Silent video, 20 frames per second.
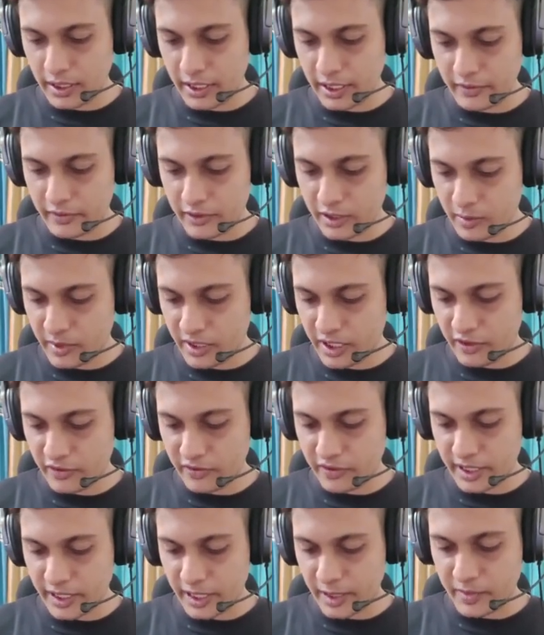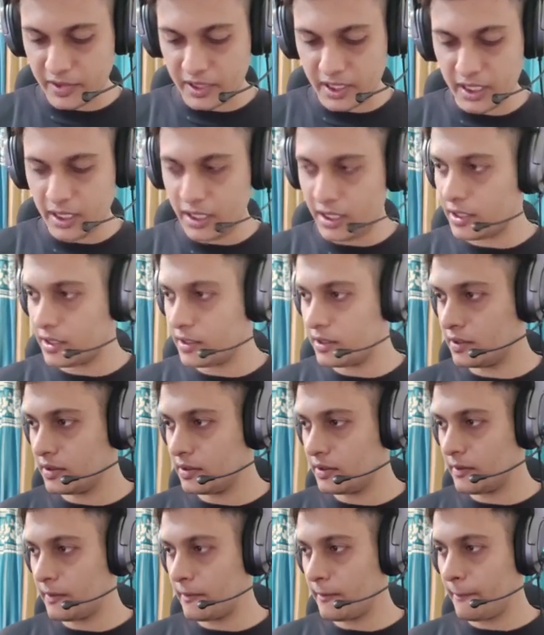it will be of type int,
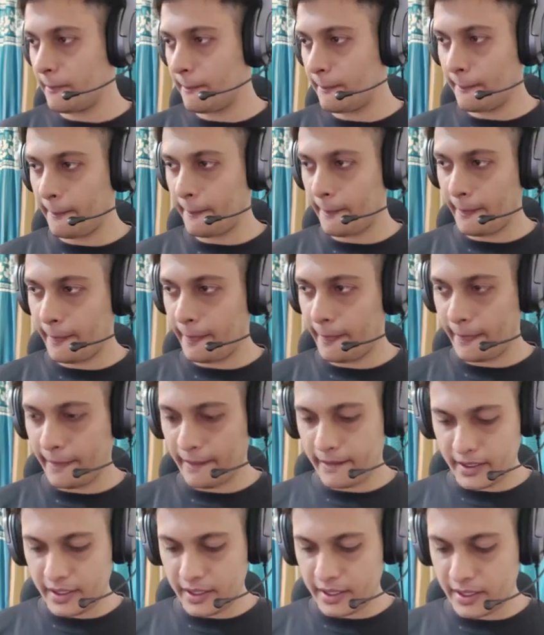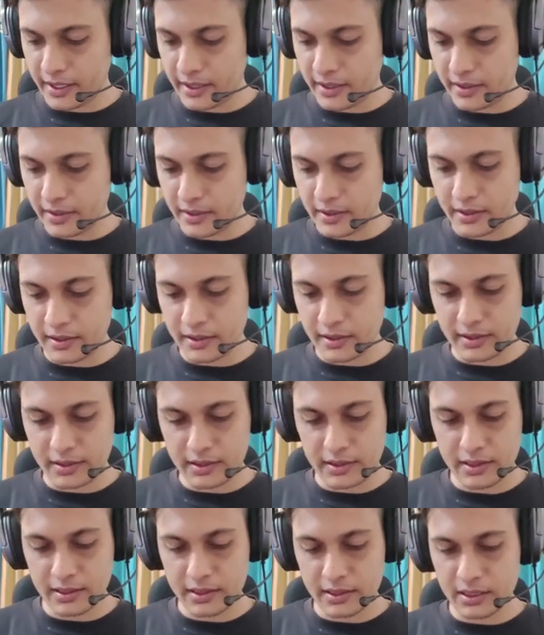and
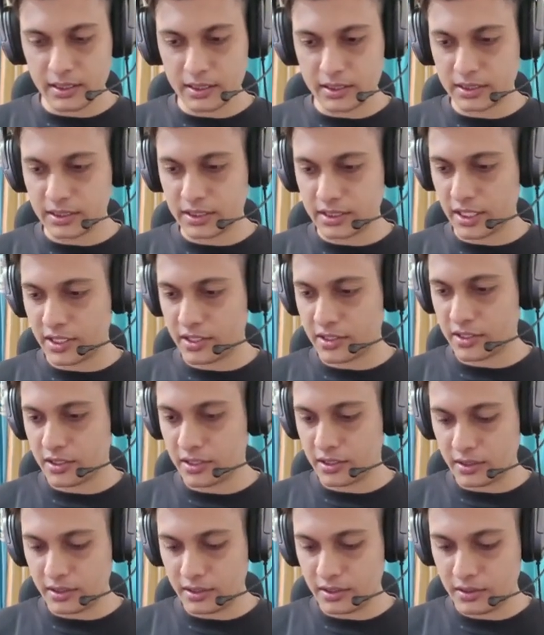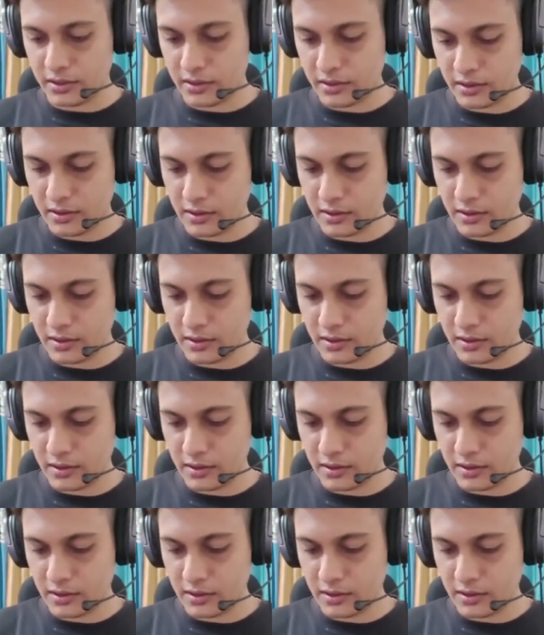this session